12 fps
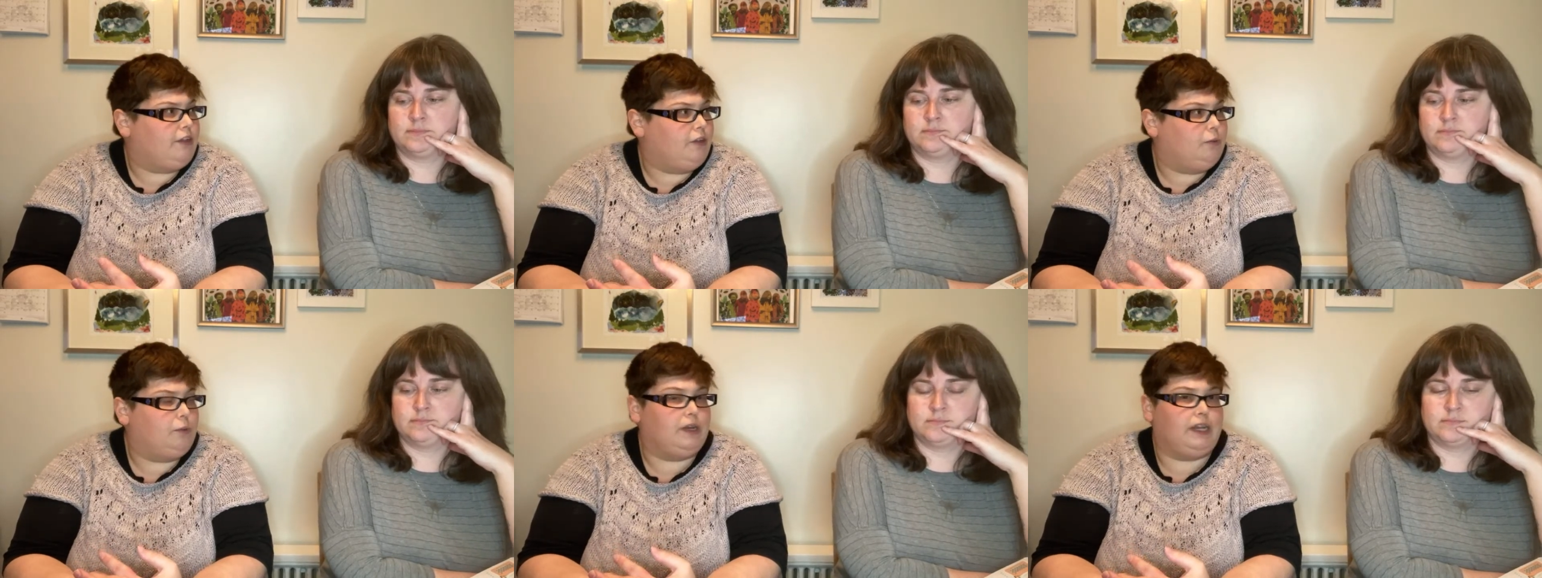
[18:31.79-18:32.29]

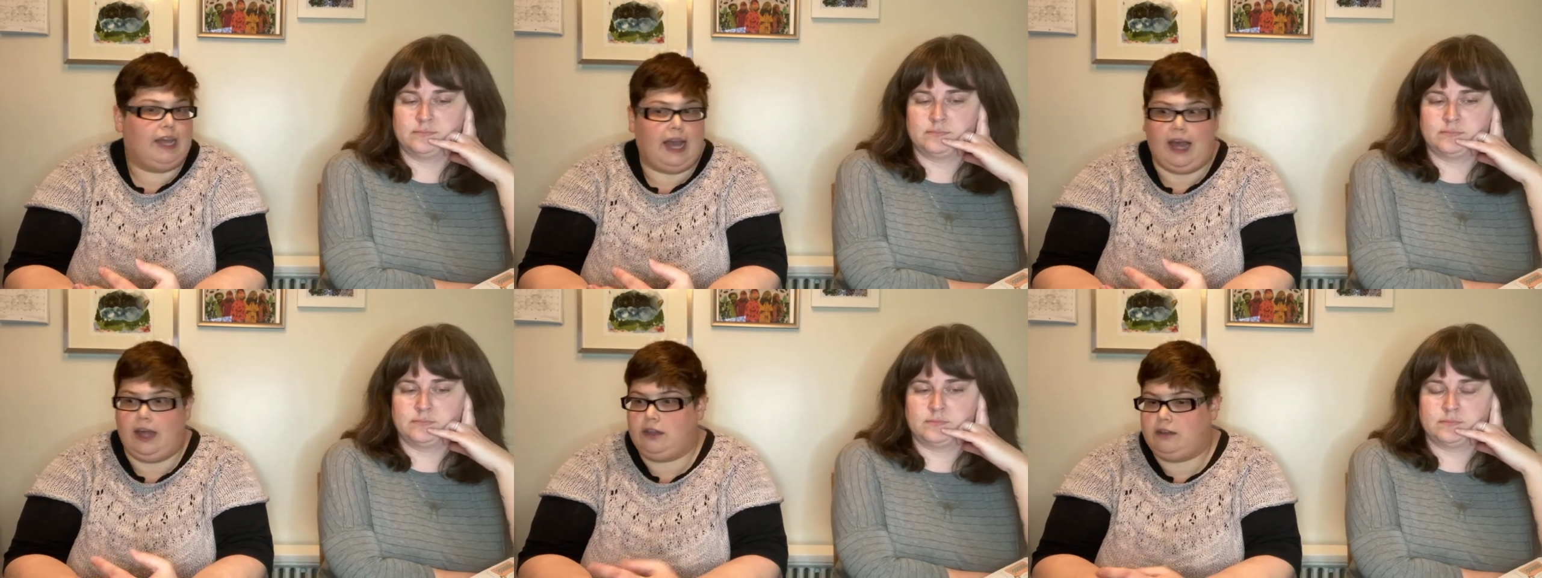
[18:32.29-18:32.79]
Speaker 1: you would
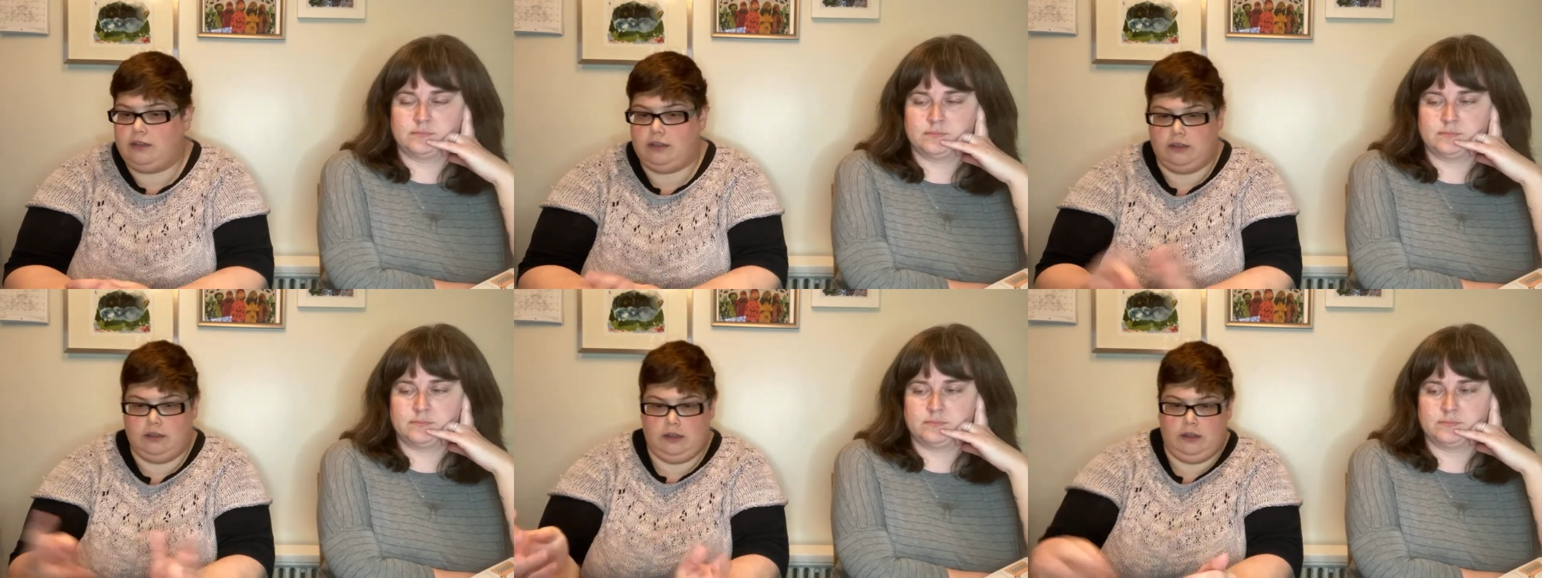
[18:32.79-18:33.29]
get
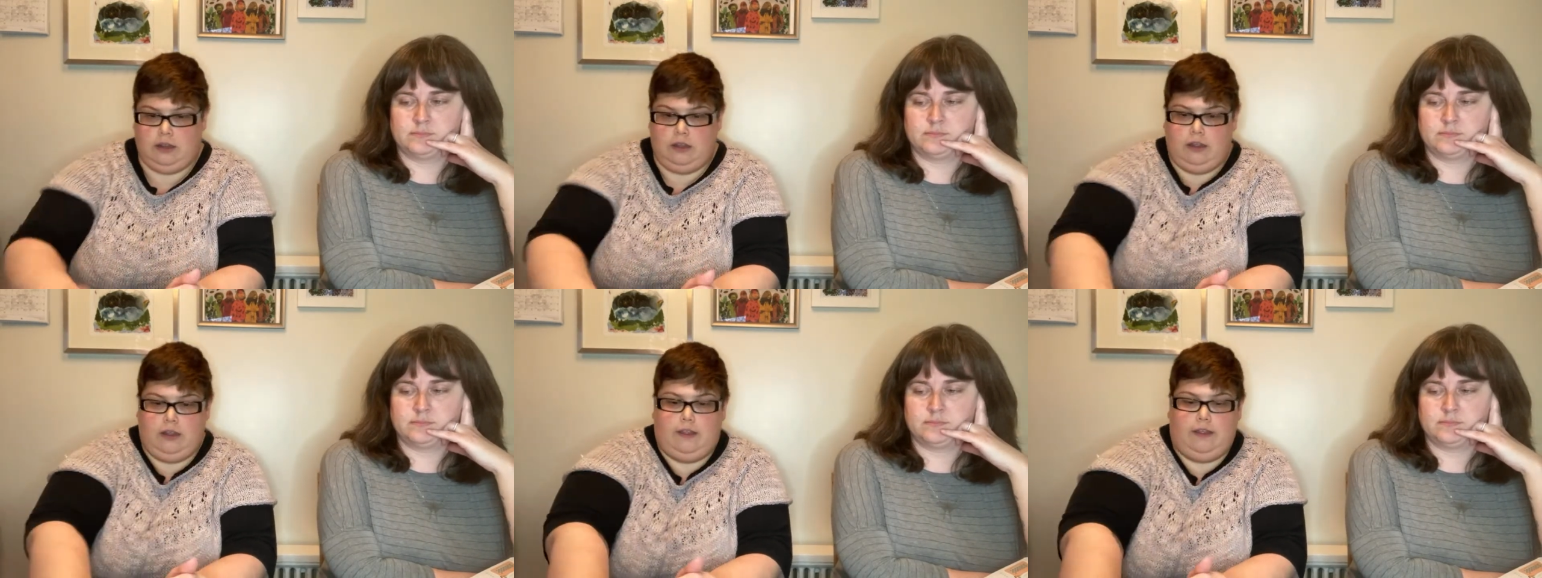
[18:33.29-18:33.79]

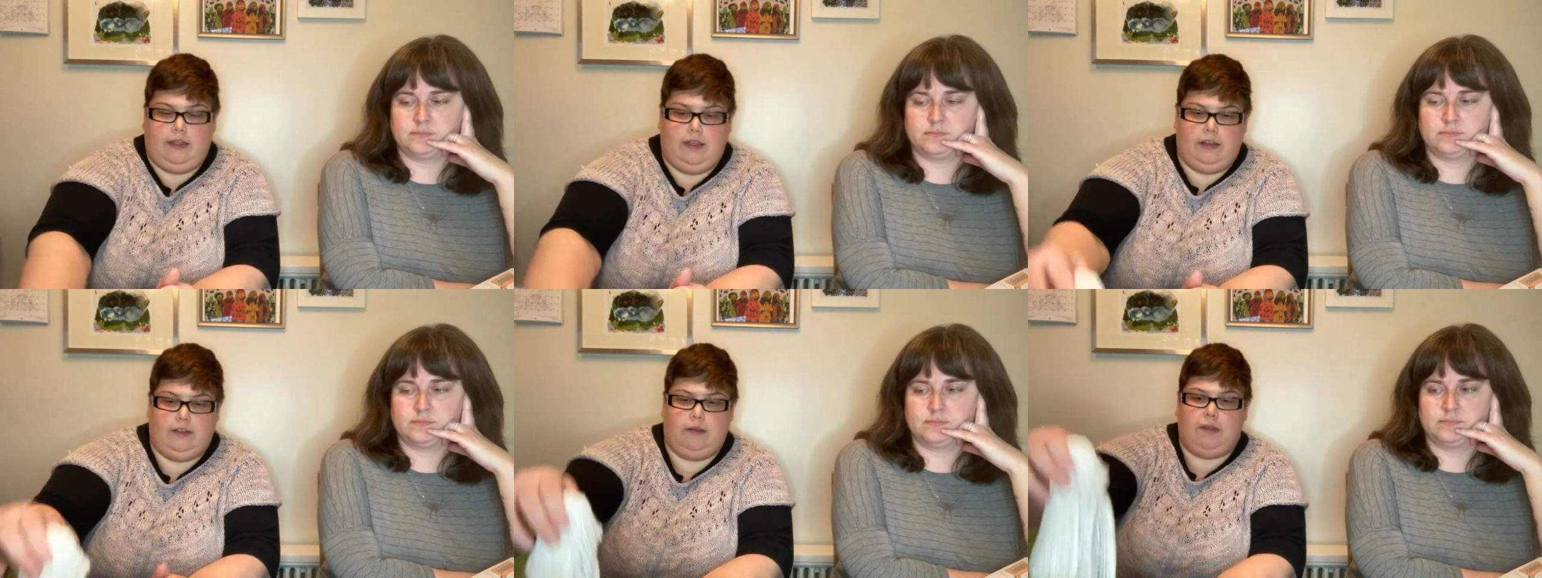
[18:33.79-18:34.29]

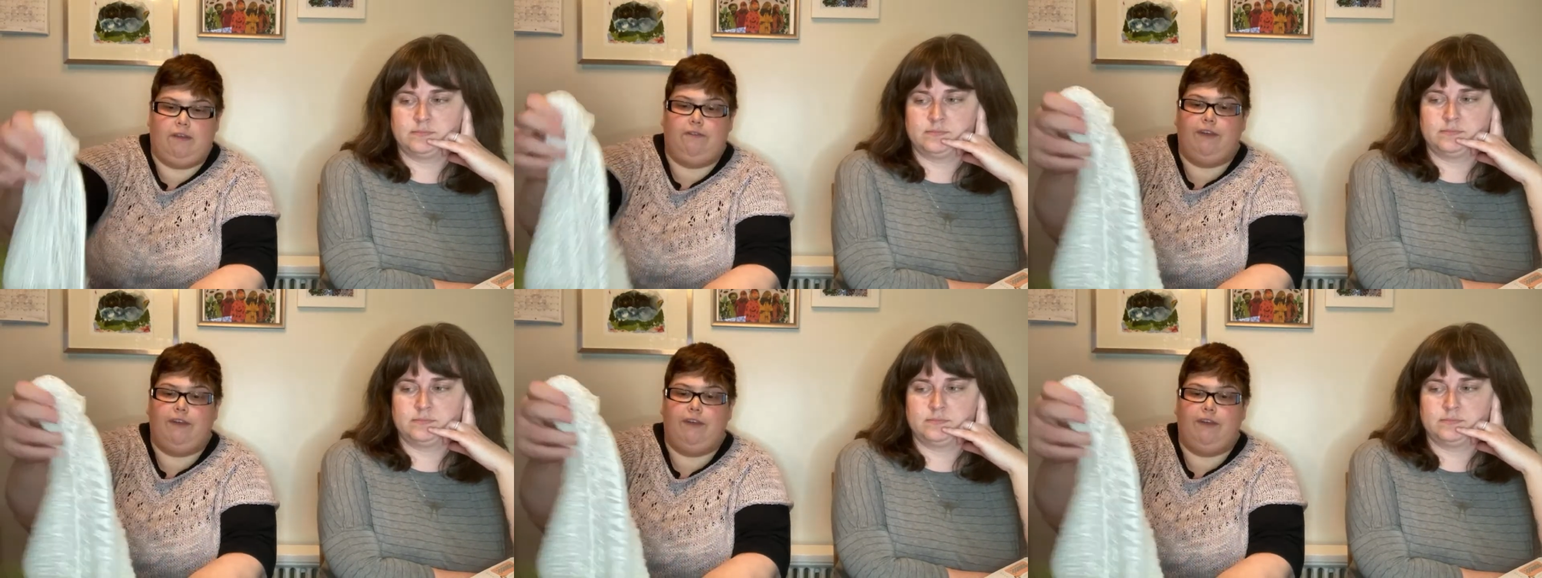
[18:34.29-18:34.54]
something